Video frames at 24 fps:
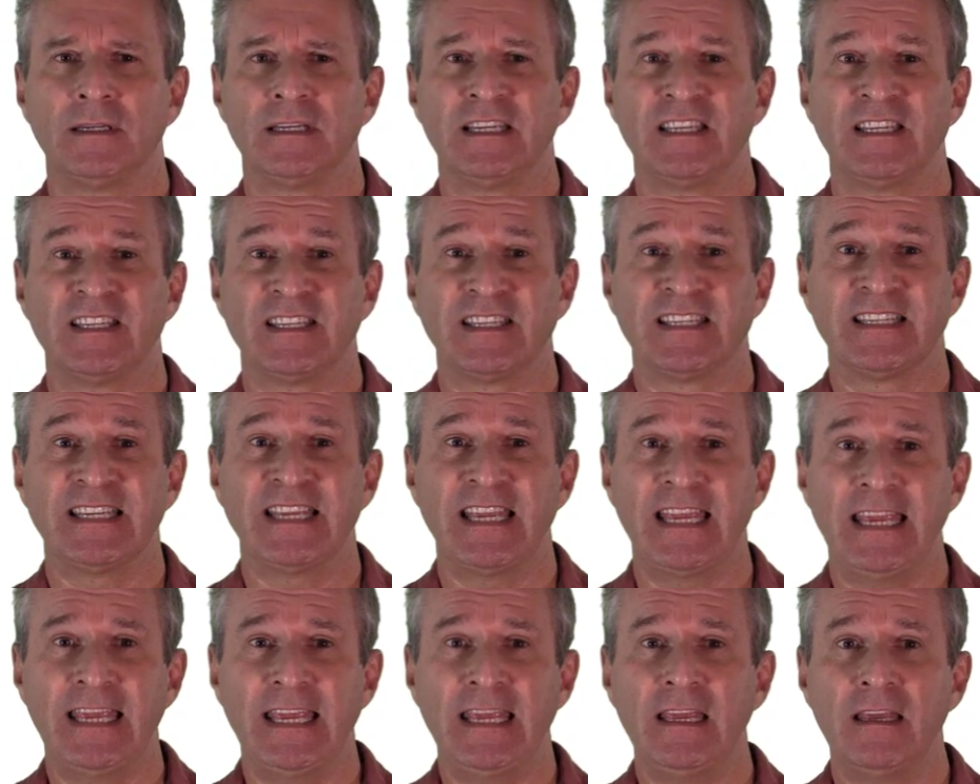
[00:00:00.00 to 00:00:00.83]

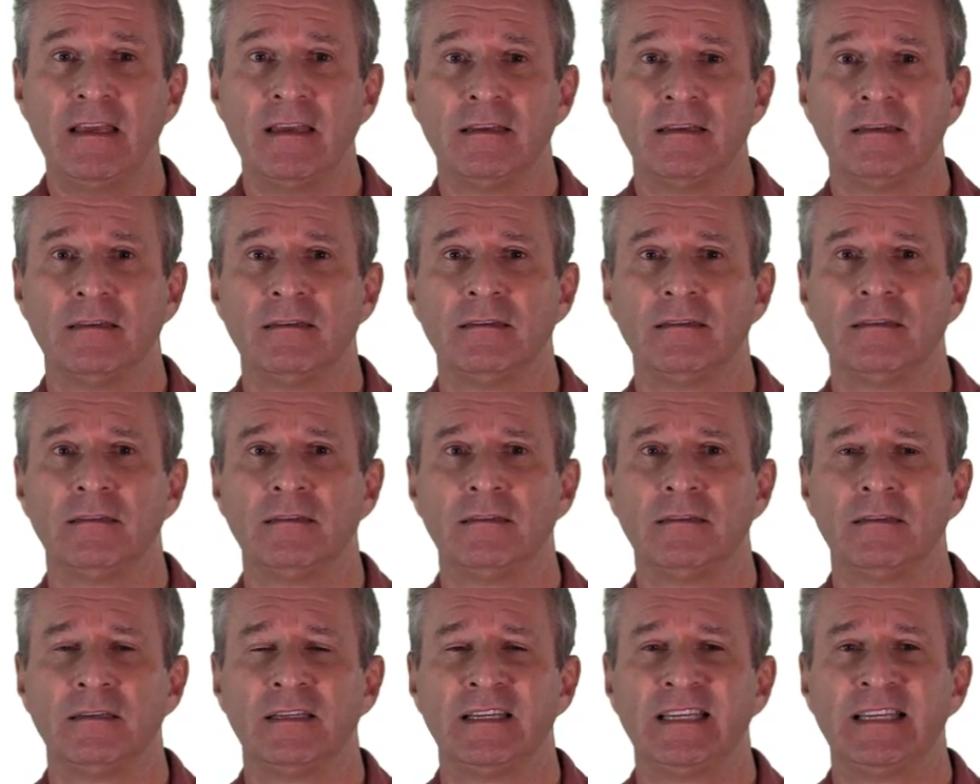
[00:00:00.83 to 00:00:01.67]
C.
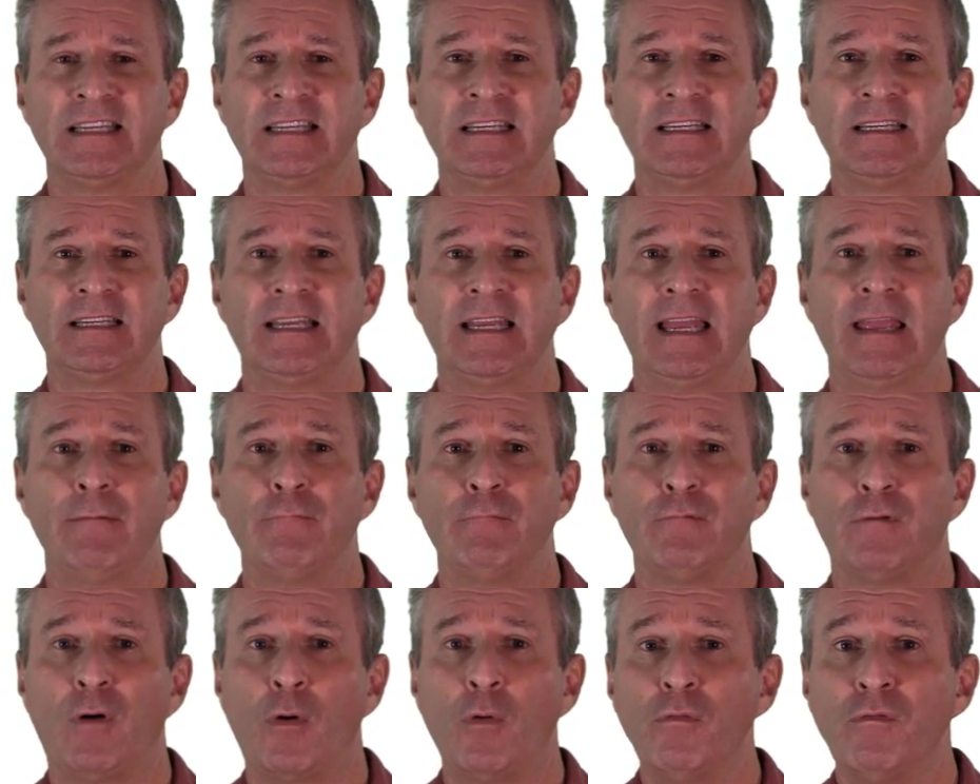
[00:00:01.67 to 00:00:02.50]

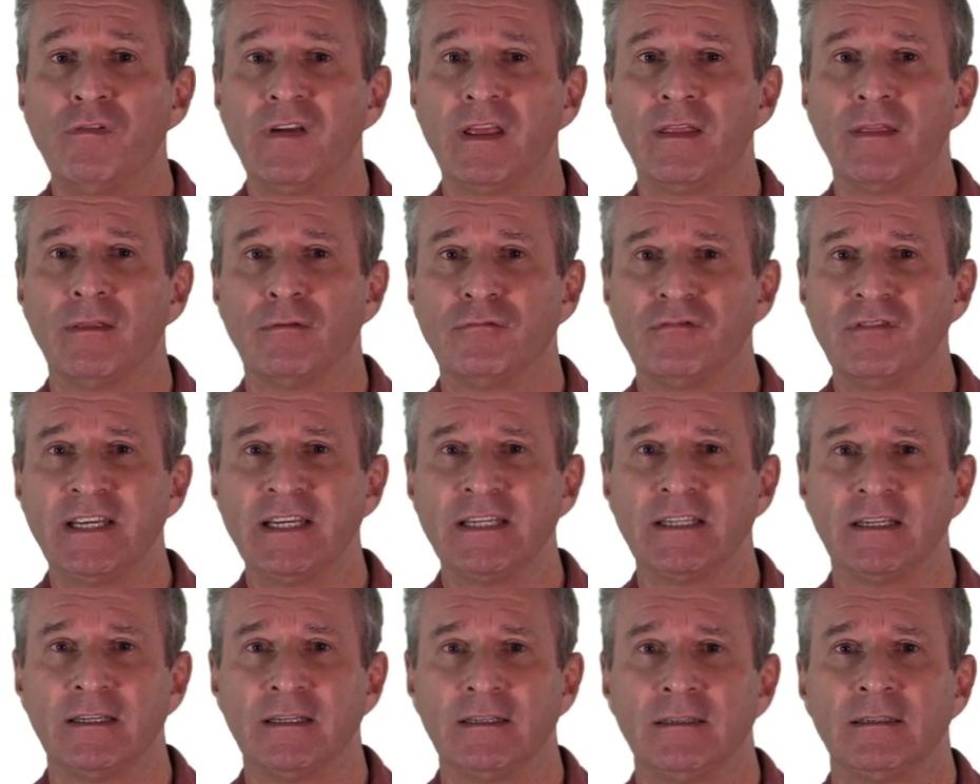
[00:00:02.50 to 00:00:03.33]
Involving the
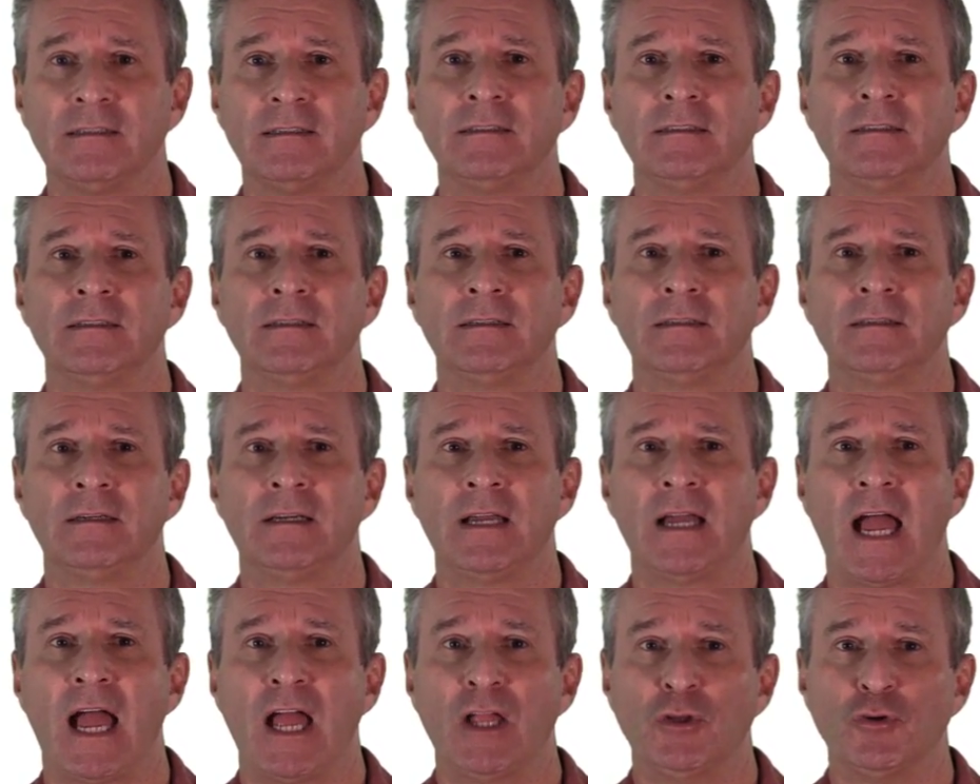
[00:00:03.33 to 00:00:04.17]
reader
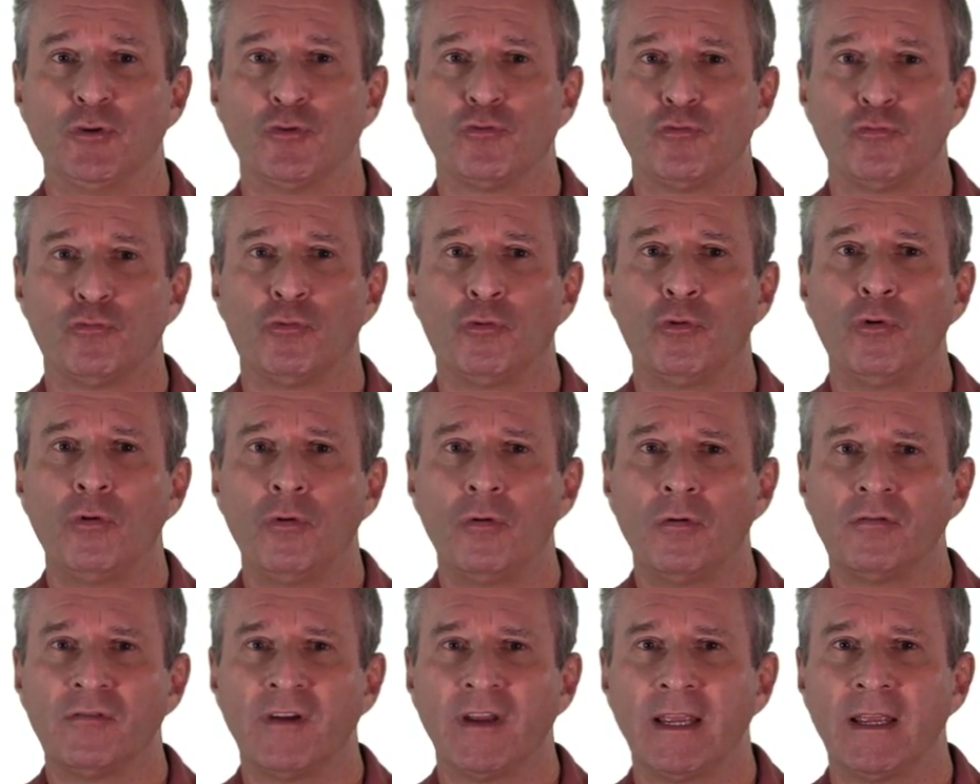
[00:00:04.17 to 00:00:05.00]
and
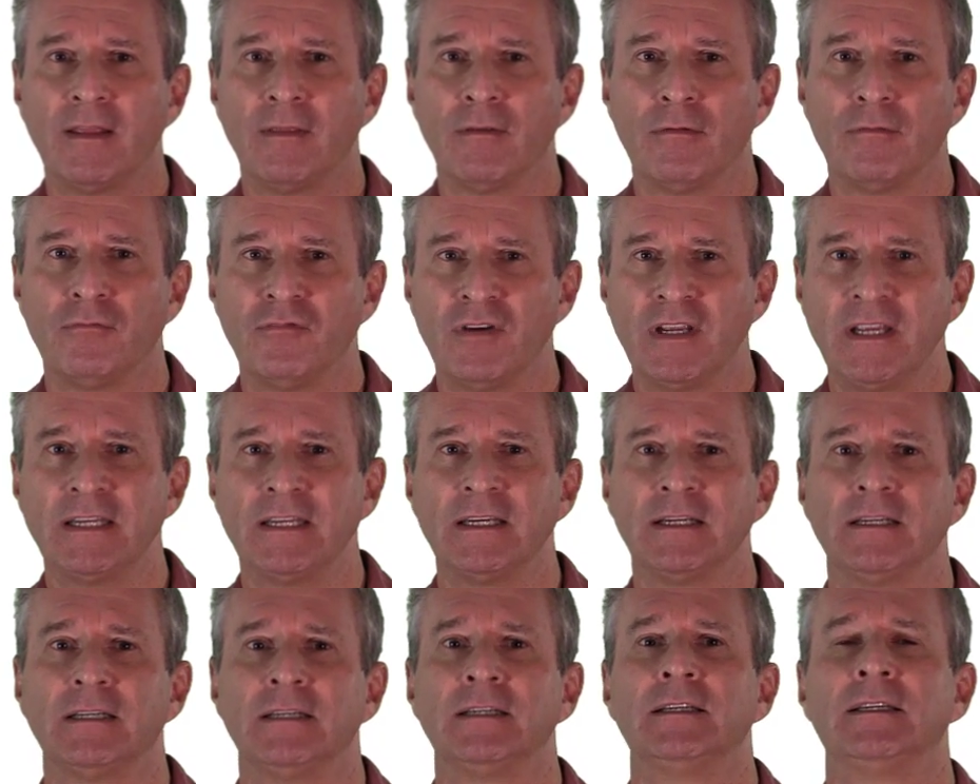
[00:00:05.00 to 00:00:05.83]
drawing the
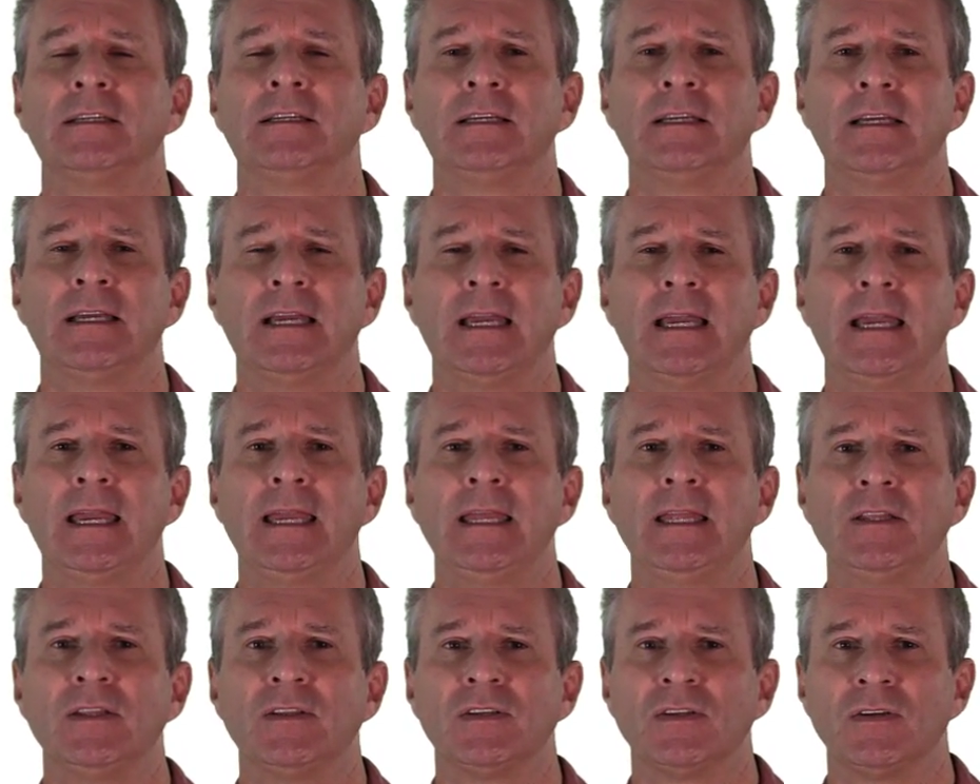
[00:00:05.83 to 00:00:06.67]
reader
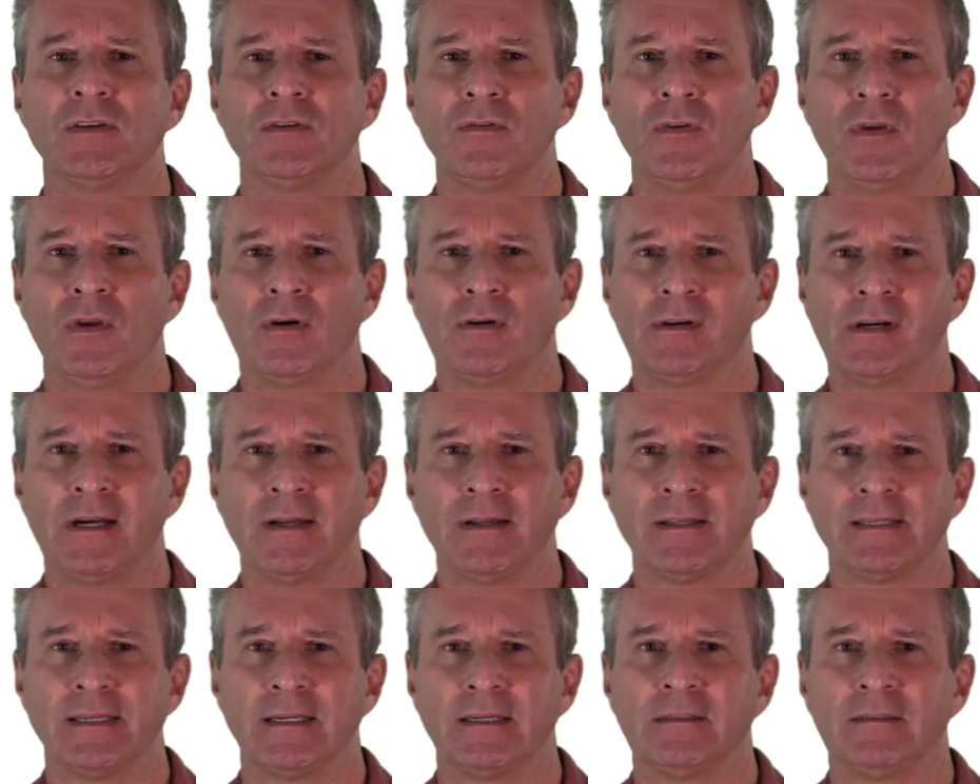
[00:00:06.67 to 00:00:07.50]
into your
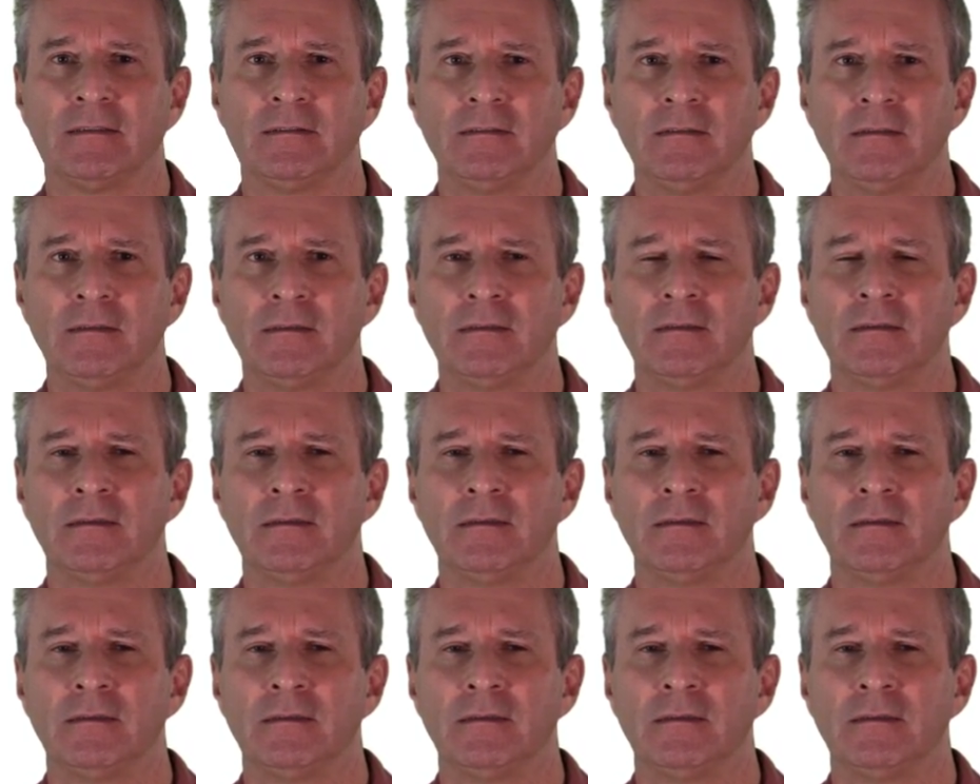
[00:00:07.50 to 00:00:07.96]
article.